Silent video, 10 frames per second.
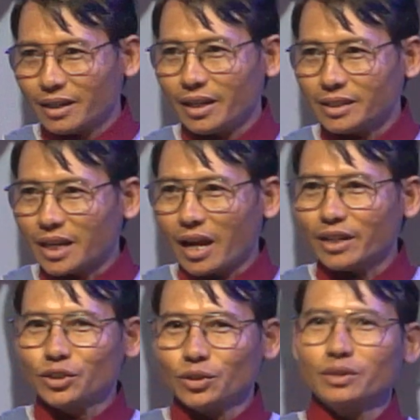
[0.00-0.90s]
It's time
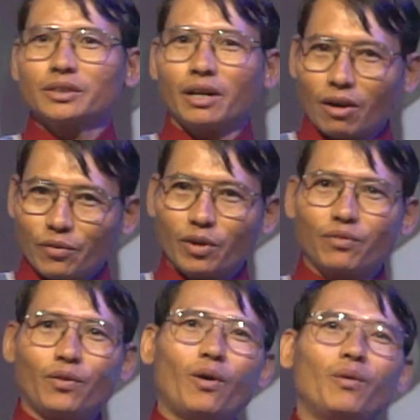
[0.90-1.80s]
to turn off your
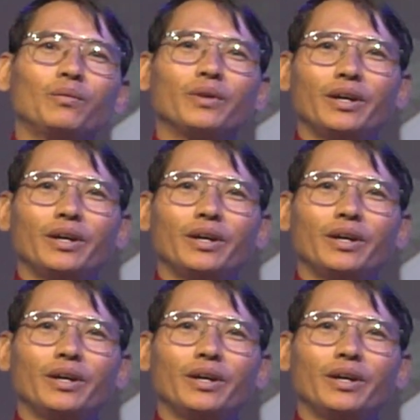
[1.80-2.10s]
phone.